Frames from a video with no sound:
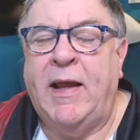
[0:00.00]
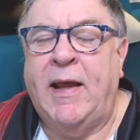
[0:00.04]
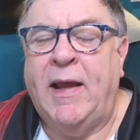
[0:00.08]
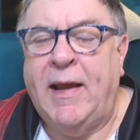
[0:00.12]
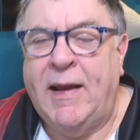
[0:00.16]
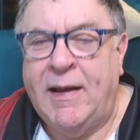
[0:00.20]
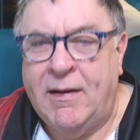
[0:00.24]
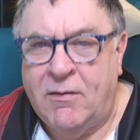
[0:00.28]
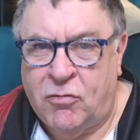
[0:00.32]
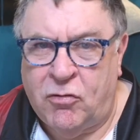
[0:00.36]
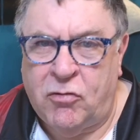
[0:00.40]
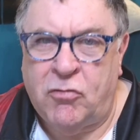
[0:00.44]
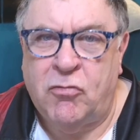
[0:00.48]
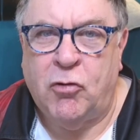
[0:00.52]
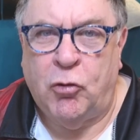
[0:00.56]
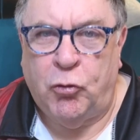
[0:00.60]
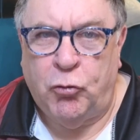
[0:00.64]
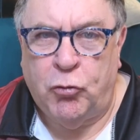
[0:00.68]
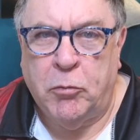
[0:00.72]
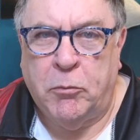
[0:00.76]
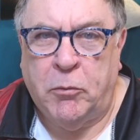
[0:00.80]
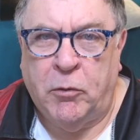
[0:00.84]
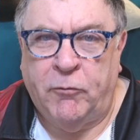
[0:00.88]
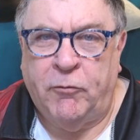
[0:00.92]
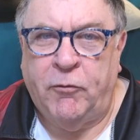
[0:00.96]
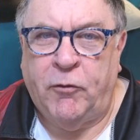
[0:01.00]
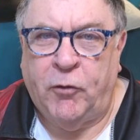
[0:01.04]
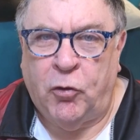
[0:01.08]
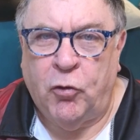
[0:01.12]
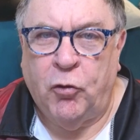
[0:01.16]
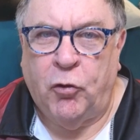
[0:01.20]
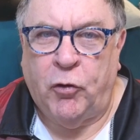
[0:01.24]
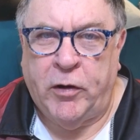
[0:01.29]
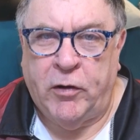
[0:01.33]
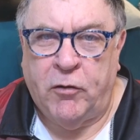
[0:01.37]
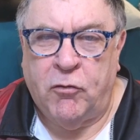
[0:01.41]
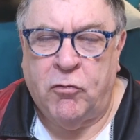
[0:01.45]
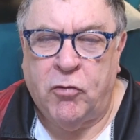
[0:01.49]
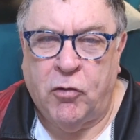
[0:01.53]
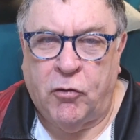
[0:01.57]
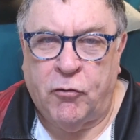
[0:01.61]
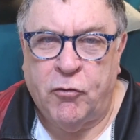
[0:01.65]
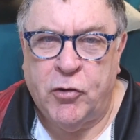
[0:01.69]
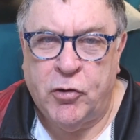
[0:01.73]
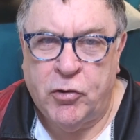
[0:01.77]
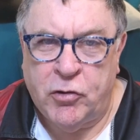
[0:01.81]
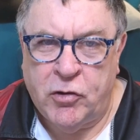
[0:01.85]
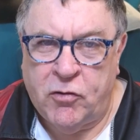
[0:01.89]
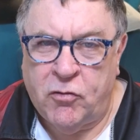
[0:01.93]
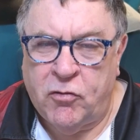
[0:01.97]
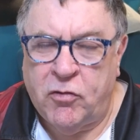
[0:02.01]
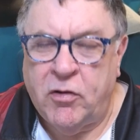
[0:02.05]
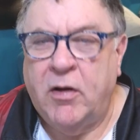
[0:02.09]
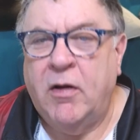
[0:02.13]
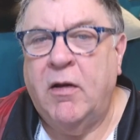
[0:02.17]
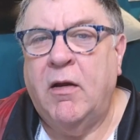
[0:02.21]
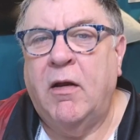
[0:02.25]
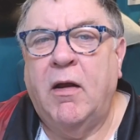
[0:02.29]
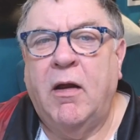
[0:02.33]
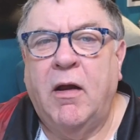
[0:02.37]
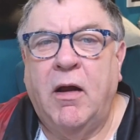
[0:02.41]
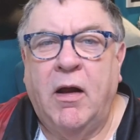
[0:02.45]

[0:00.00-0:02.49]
It is suitable for cooking sausages,